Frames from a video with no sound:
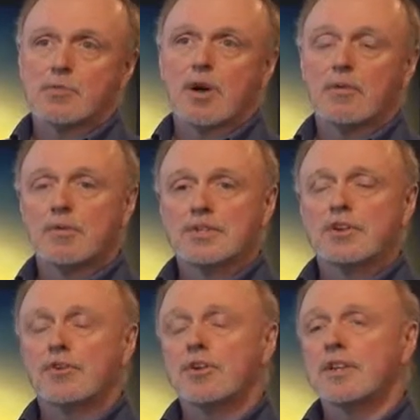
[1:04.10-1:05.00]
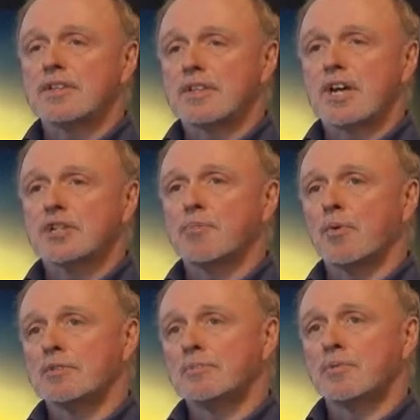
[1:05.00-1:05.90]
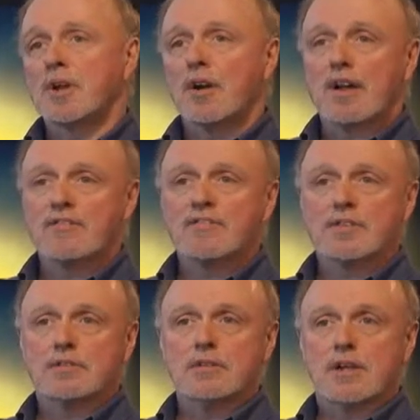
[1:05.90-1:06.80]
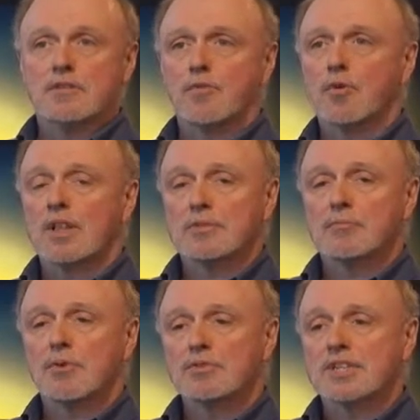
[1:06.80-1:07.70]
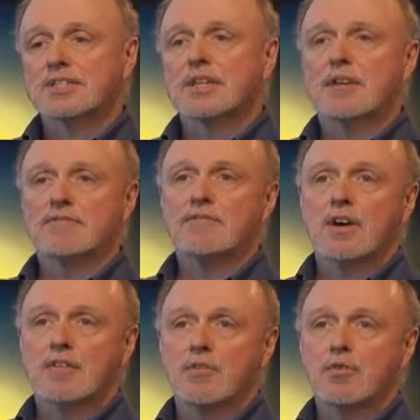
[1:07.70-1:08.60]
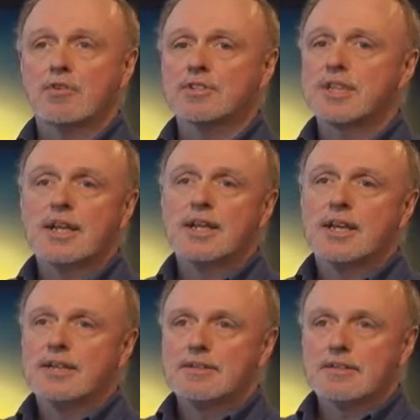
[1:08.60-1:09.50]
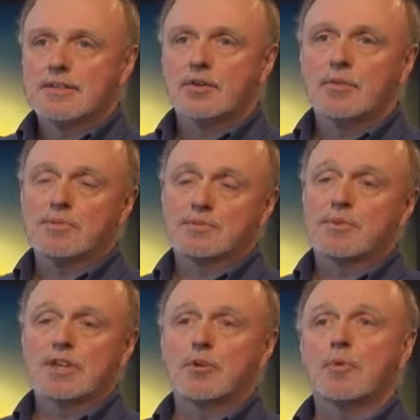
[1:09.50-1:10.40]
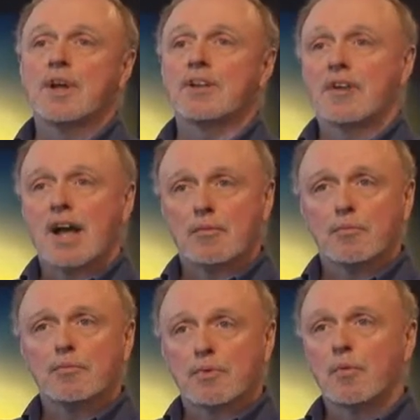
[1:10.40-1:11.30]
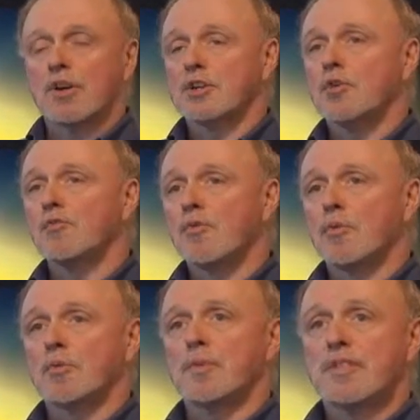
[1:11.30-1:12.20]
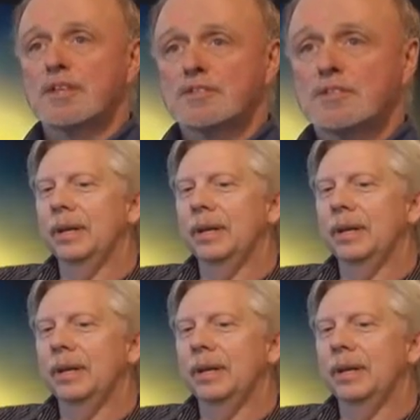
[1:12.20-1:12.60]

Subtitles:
as well when we started looking at the touch points between RF and the Vocollect processing of orders. It was really a no-brainer how we wanted to go forward with this.